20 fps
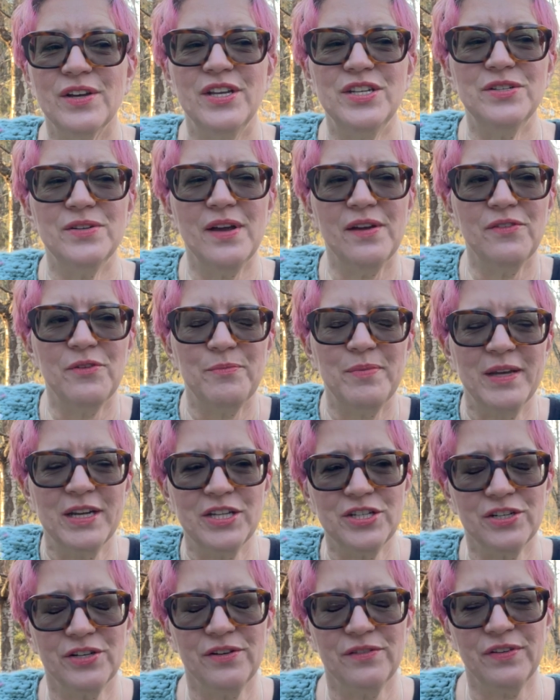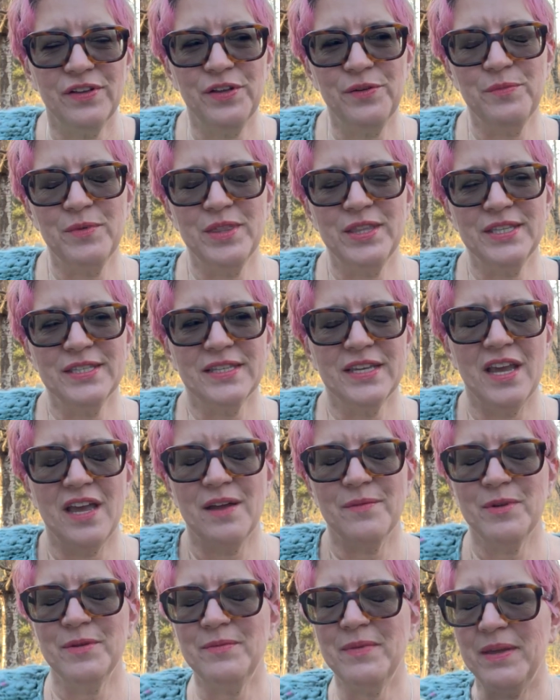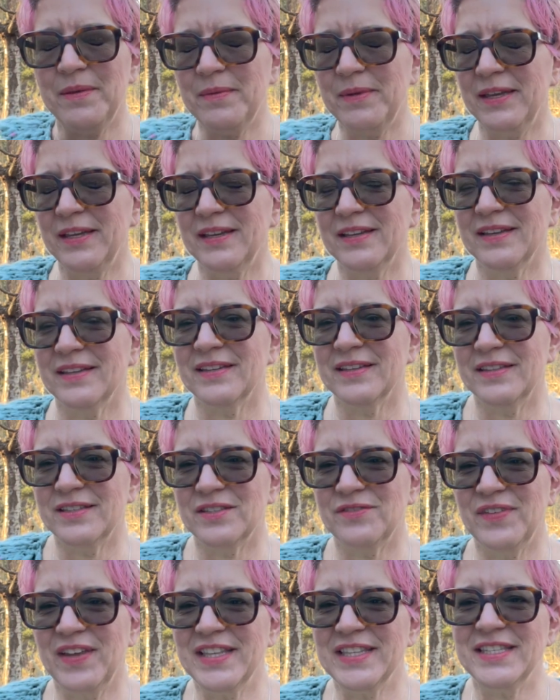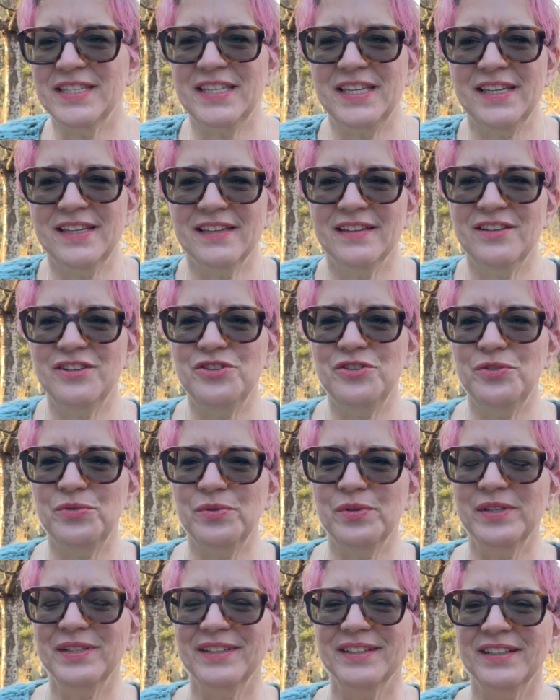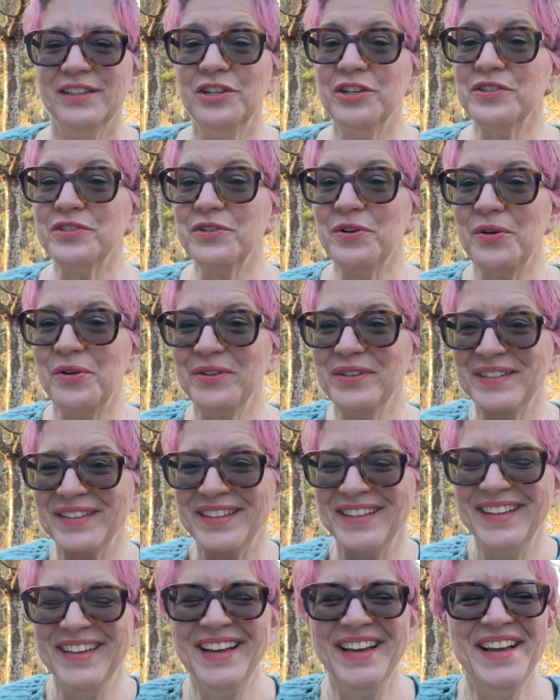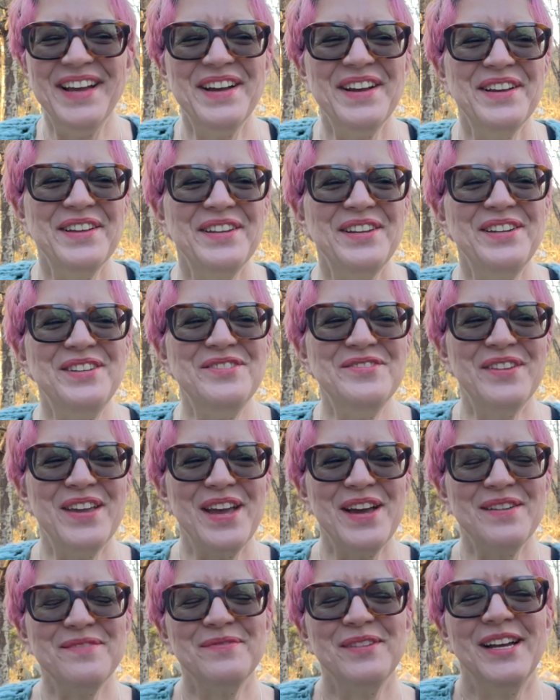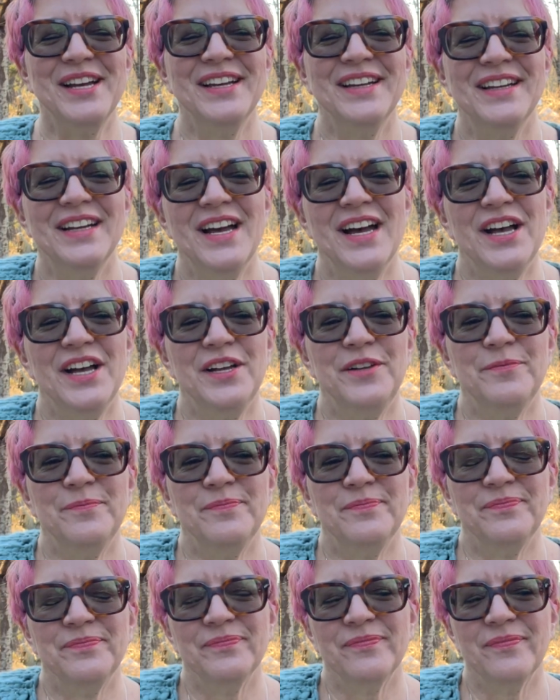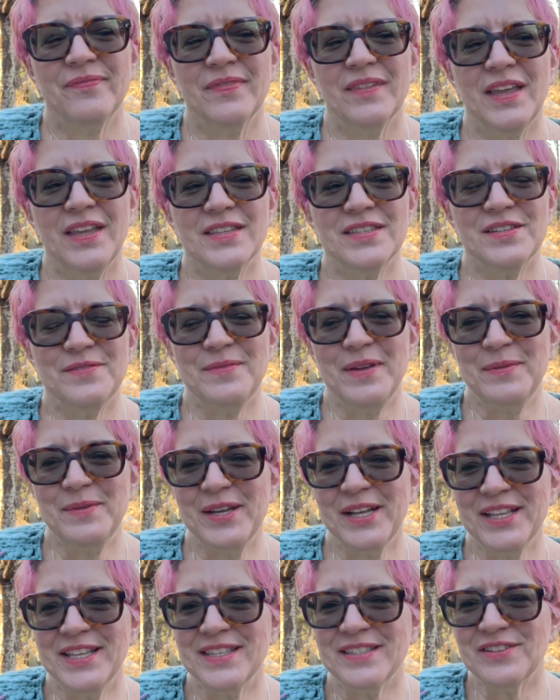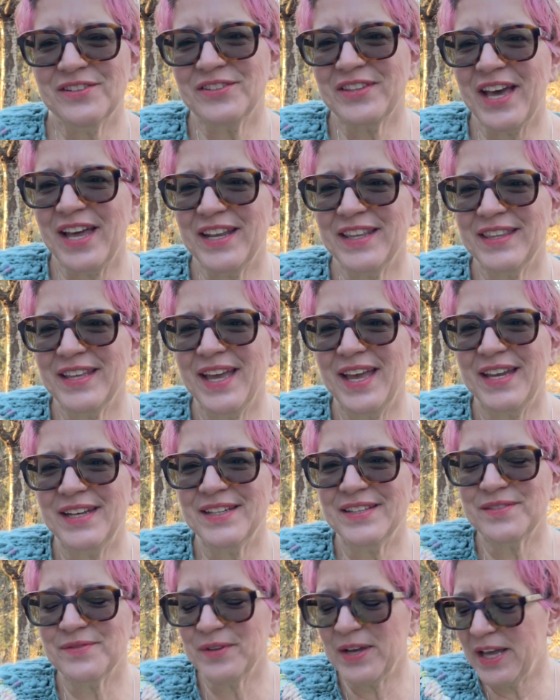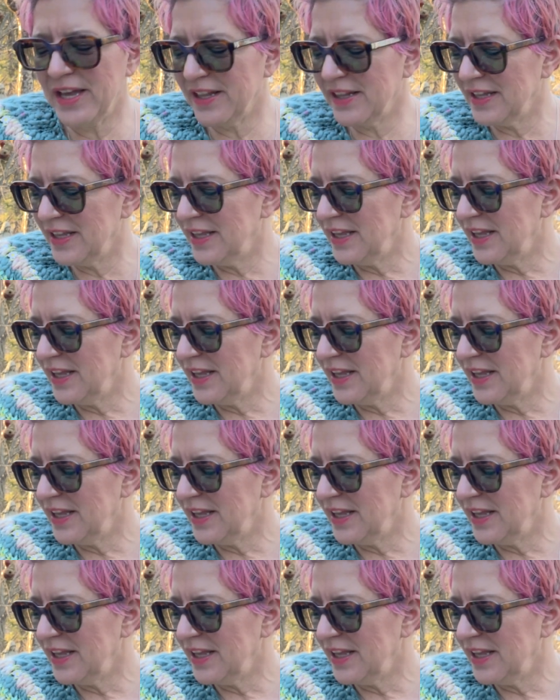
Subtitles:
do have a picture of him with his camera, maybe his fancy new, looks old, new camera. And so maybe I'll insert that at the end as well.